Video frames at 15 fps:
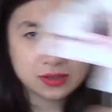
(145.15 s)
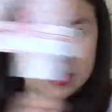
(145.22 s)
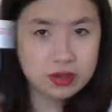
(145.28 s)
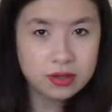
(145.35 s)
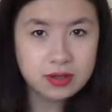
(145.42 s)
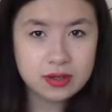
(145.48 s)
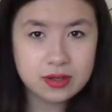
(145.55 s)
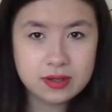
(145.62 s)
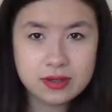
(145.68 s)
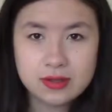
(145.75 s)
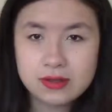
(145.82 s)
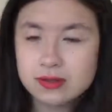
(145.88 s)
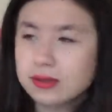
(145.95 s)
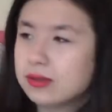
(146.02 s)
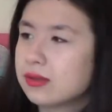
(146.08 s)
So
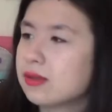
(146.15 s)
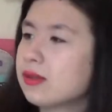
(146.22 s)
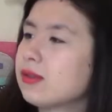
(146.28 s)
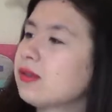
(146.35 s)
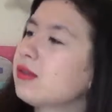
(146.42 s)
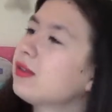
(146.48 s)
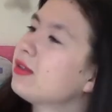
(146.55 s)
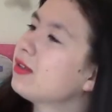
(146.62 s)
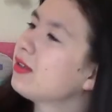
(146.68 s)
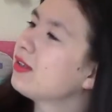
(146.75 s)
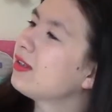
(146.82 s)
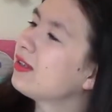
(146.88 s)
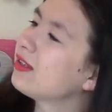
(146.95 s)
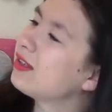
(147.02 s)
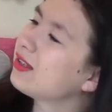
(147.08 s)
coming in at number
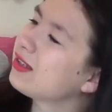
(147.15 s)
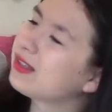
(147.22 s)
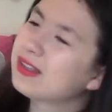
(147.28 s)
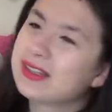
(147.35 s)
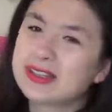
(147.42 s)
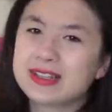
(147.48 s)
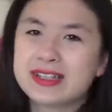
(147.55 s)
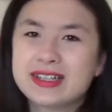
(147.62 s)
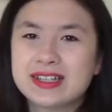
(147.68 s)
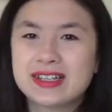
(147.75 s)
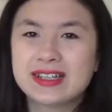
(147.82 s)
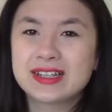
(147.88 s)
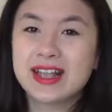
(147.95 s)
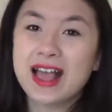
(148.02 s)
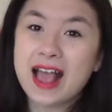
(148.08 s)
4
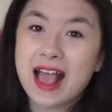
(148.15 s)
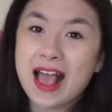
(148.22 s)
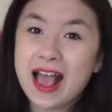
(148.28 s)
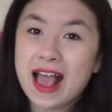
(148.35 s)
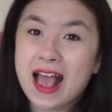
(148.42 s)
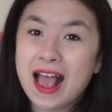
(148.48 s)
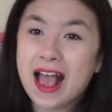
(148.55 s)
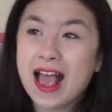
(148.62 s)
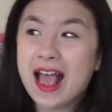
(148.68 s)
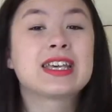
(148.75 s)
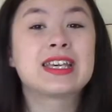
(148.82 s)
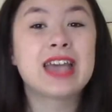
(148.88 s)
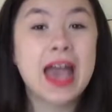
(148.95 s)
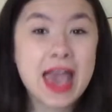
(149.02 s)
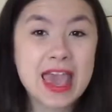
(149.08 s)
is a
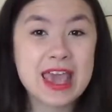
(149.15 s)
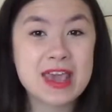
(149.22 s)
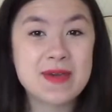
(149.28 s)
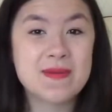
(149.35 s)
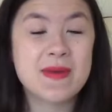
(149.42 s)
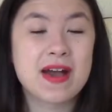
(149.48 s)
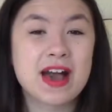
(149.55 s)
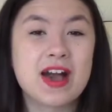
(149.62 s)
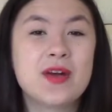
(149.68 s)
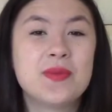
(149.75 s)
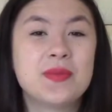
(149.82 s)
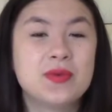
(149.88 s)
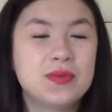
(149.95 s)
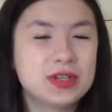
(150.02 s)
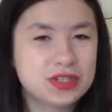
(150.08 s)
game,
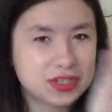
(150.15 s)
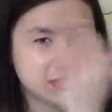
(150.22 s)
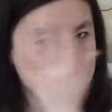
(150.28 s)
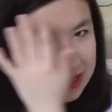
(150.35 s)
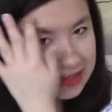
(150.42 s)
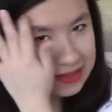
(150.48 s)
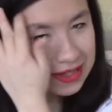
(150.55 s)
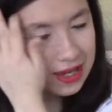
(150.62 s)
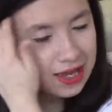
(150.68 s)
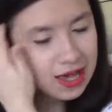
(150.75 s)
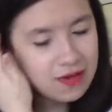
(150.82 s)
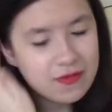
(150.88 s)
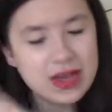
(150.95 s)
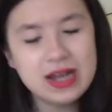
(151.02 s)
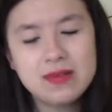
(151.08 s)
which is
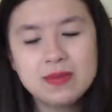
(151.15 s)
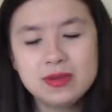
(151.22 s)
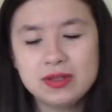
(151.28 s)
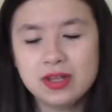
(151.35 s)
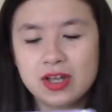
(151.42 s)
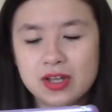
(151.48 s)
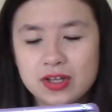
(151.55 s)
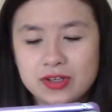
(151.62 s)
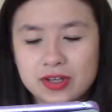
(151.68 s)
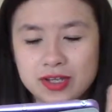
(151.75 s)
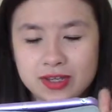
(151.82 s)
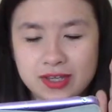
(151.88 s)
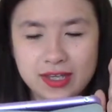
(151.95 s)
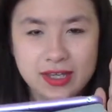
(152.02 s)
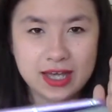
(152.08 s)
available on
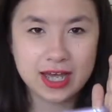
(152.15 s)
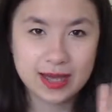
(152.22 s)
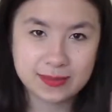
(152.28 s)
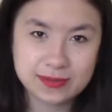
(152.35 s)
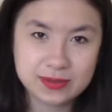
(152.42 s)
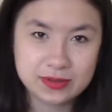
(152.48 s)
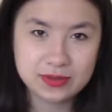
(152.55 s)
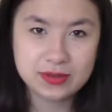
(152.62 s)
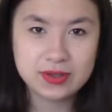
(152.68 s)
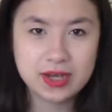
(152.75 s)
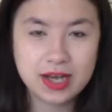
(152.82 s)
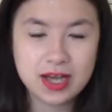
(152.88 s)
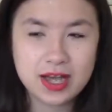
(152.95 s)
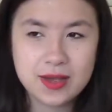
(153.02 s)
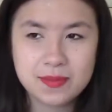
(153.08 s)
the App Store,
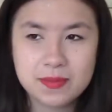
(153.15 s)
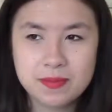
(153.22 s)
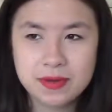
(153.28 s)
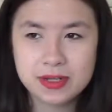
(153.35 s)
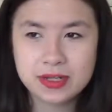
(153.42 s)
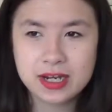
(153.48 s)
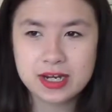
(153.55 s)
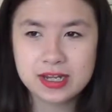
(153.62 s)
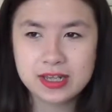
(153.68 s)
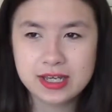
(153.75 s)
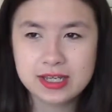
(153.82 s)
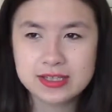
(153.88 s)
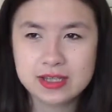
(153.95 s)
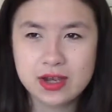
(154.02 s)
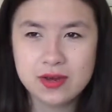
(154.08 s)
but I think
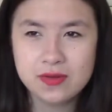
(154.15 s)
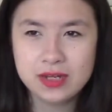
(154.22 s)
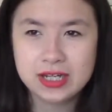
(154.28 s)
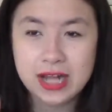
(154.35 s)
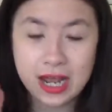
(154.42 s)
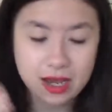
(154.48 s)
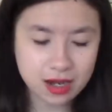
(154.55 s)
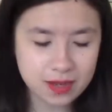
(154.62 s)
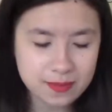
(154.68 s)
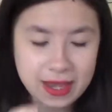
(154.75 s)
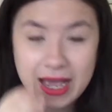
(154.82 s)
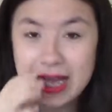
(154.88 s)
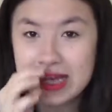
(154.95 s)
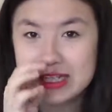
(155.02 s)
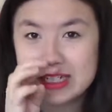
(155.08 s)
it's only an
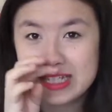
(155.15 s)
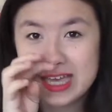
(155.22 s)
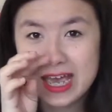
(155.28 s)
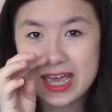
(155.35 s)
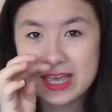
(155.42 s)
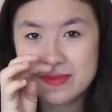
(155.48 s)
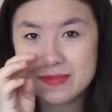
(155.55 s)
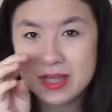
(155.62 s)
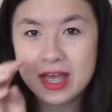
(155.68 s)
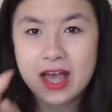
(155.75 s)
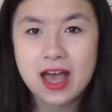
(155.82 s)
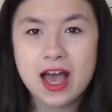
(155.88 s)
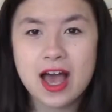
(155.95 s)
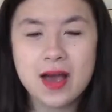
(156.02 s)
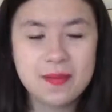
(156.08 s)
iPad game,
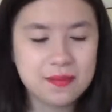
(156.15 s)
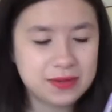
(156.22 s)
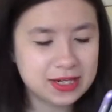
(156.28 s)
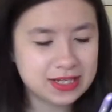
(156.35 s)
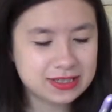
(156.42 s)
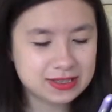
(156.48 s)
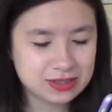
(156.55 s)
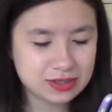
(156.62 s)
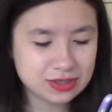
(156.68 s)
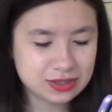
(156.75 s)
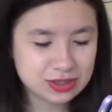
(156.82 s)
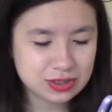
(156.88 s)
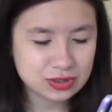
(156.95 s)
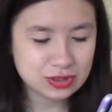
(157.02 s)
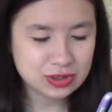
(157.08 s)
but it's just
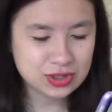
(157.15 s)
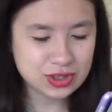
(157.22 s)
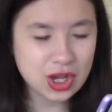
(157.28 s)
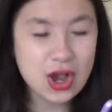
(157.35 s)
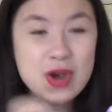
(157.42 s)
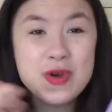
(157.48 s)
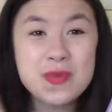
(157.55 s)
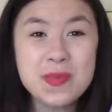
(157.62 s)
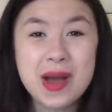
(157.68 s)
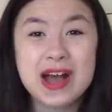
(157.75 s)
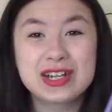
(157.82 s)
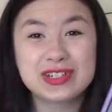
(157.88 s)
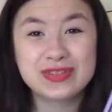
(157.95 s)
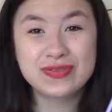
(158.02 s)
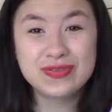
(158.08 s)
so
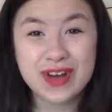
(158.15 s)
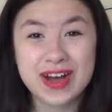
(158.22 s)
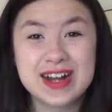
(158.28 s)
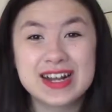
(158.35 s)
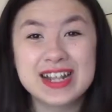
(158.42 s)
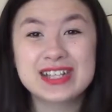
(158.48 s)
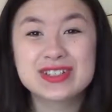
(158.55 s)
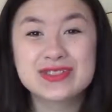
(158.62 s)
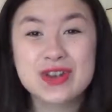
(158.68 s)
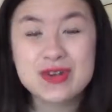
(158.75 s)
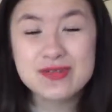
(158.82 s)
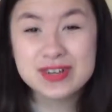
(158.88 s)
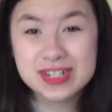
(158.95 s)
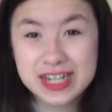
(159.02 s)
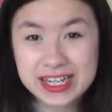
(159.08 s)
much fun. It's so
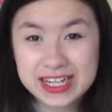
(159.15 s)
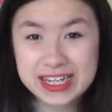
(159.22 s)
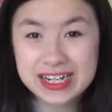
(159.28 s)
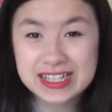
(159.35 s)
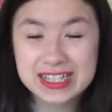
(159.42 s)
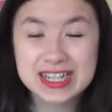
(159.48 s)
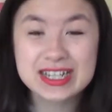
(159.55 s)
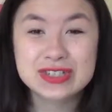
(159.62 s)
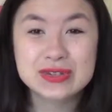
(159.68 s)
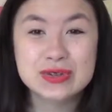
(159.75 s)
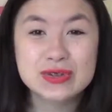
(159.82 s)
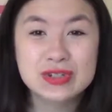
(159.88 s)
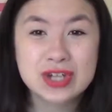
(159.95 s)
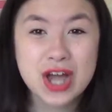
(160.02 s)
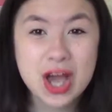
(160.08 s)
ridiculous, and it's
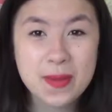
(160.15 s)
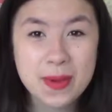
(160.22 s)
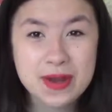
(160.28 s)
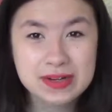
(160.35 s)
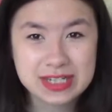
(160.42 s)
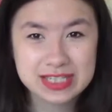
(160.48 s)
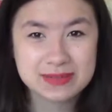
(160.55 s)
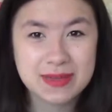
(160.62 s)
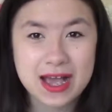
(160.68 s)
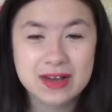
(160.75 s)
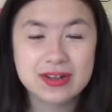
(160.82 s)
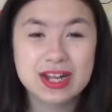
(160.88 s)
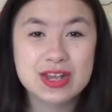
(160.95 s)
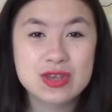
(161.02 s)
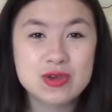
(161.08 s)
called
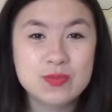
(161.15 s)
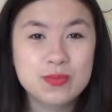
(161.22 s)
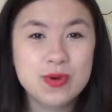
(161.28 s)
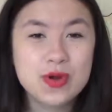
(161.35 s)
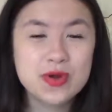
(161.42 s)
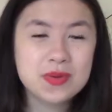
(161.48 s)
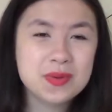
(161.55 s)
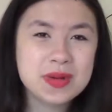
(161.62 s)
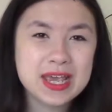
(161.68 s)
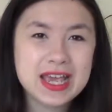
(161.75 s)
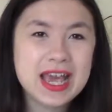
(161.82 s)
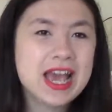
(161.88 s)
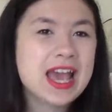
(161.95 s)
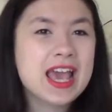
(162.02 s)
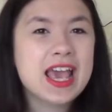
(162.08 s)
Dismount. Now you
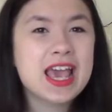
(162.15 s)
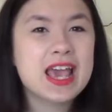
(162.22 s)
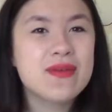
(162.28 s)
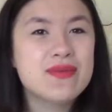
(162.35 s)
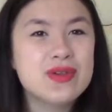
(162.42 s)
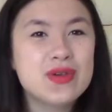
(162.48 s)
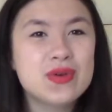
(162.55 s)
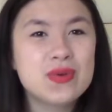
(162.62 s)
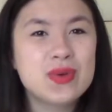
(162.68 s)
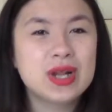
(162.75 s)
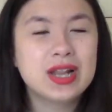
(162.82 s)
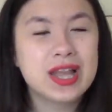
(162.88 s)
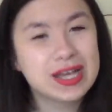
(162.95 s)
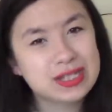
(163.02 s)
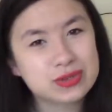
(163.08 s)
probably, if you
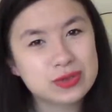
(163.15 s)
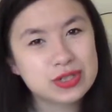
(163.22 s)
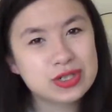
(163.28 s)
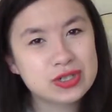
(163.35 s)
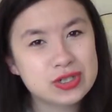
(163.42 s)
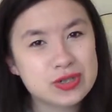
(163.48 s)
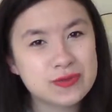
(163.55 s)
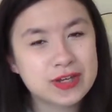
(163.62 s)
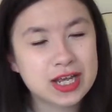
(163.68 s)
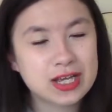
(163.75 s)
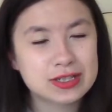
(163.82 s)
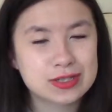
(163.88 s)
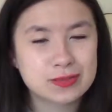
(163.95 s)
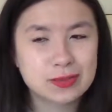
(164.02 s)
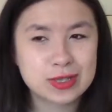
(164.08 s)
like to watch YouTube
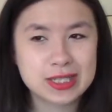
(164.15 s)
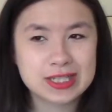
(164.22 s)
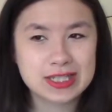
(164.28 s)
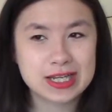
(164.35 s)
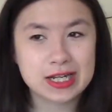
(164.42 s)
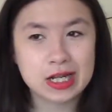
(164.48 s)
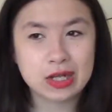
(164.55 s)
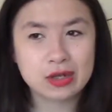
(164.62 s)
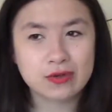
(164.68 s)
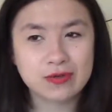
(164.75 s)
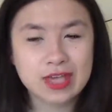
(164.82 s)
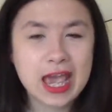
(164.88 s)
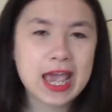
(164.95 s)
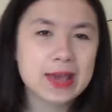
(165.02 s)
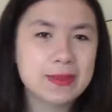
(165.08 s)
videos, you've probably seen a lot of
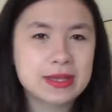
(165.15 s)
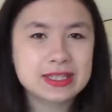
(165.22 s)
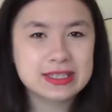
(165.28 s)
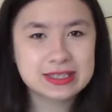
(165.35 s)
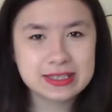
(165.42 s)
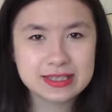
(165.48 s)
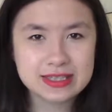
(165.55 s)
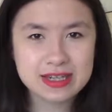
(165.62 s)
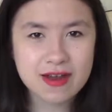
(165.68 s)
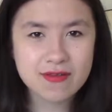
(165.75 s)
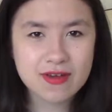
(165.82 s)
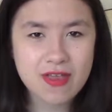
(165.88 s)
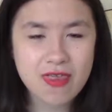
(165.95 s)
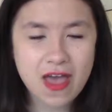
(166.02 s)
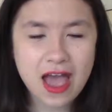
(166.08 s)
gamers and stuff
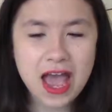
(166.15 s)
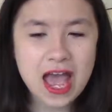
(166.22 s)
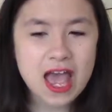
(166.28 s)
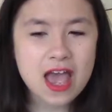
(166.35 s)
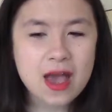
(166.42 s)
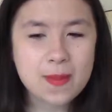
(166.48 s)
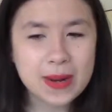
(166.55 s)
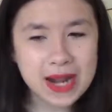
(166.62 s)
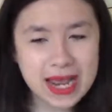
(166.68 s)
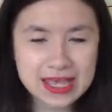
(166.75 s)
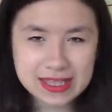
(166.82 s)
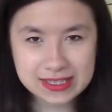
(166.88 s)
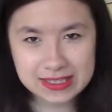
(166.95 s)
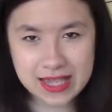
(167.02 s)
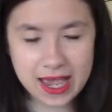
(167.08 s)
like that play
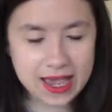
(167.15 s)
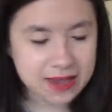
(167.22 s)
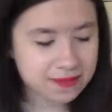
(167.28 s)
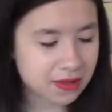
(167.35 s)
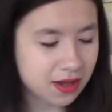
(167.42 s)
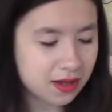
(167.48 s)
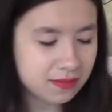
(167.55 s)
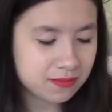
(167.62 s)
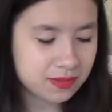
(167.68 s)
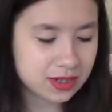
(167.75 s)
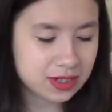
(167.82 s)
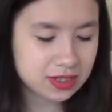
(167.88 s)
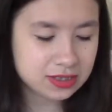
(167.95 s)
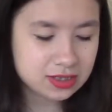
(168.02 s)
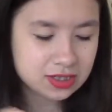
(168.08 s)
this game, but
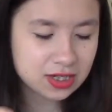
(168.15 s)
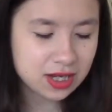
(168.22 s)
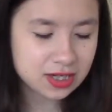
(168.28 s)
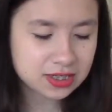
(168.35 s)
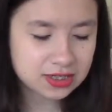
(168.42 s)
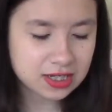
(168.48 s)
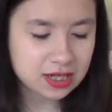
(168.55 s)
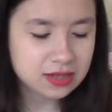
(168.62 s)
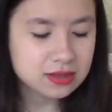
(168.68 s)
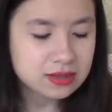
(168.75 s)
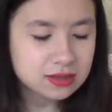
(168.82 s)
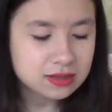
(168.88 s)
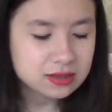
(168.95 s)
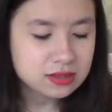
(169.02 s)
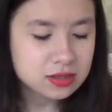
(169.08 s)
it is just
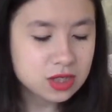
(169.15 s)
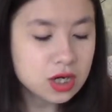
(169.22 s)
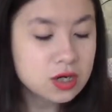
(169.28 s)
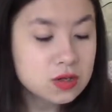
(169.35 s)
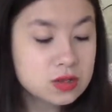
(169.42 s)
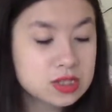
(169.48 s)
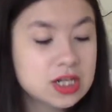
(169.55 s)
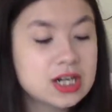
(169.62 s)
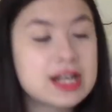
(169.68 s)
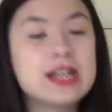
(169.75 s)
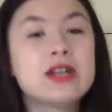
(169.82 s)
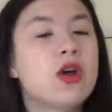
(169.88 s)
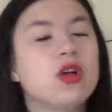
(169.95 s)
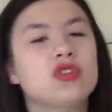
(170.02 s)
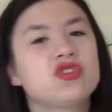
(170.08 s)
totally
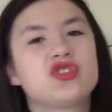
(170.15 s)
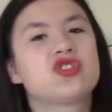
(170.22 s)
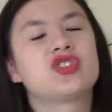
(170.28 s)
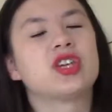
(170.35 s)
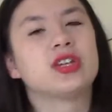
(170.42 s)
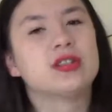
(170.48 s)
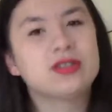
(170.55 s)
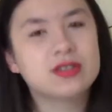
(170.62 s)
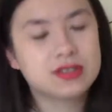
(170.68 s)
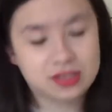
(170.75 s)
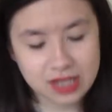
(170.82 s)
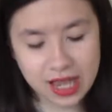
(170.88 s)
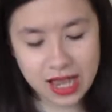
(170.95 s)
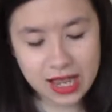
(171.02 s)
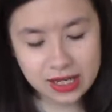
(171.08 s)
nonsense,
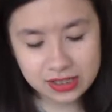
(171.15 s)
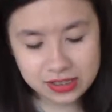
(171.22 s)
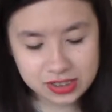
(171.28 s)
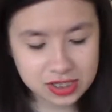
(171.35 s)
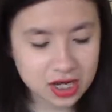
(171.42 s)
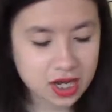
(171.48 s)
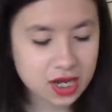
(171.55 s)
and